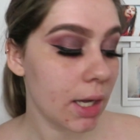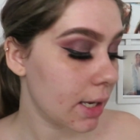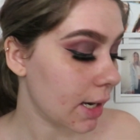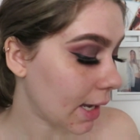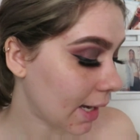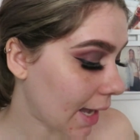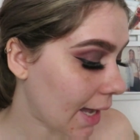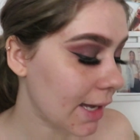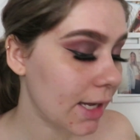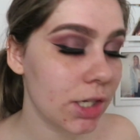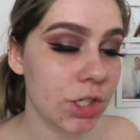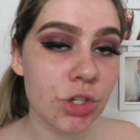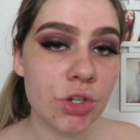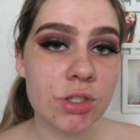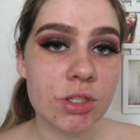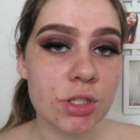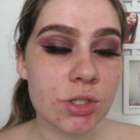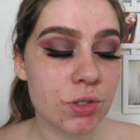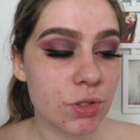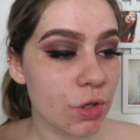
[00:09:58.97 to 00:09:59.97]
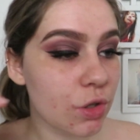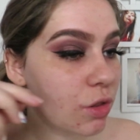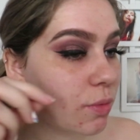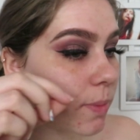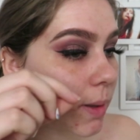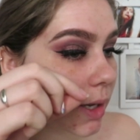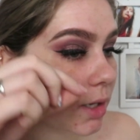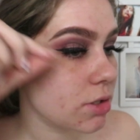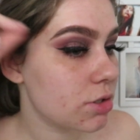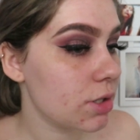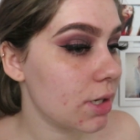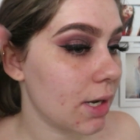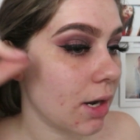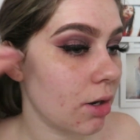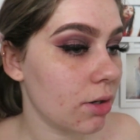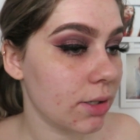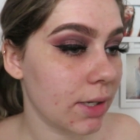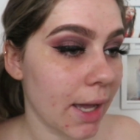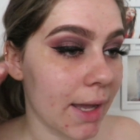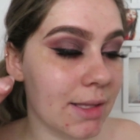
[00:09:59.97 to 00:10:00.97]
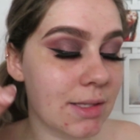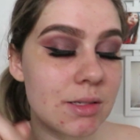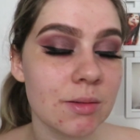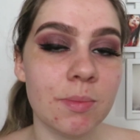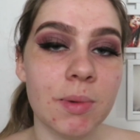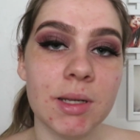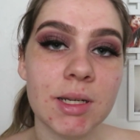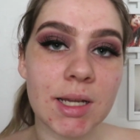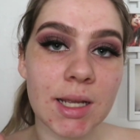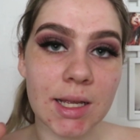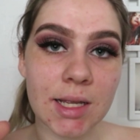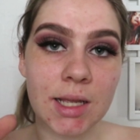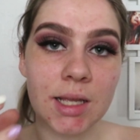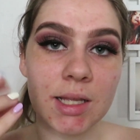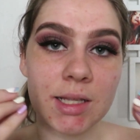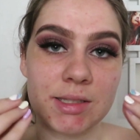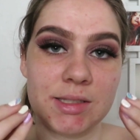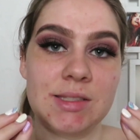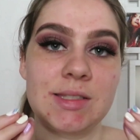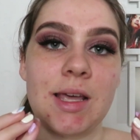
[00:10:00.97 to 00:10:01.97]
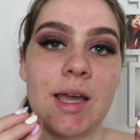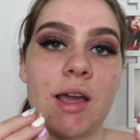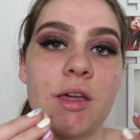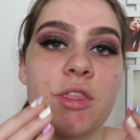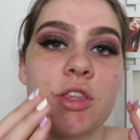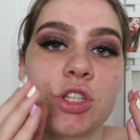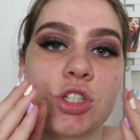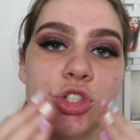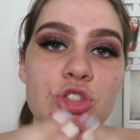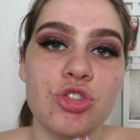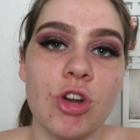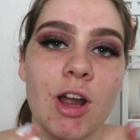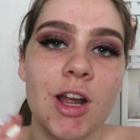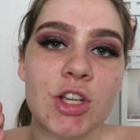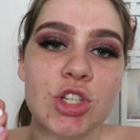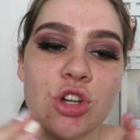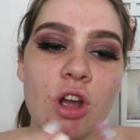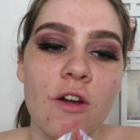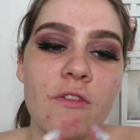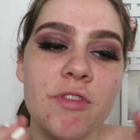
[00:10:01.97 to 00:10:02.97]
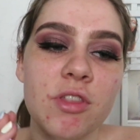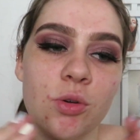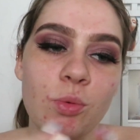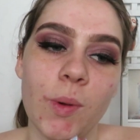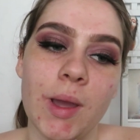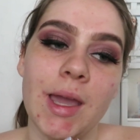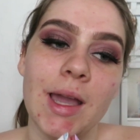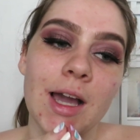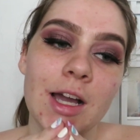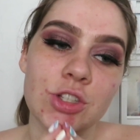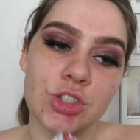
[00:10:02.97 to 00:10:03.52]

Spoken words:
Like I can use a toothpick to elongate it, but it's like the structure of the wing,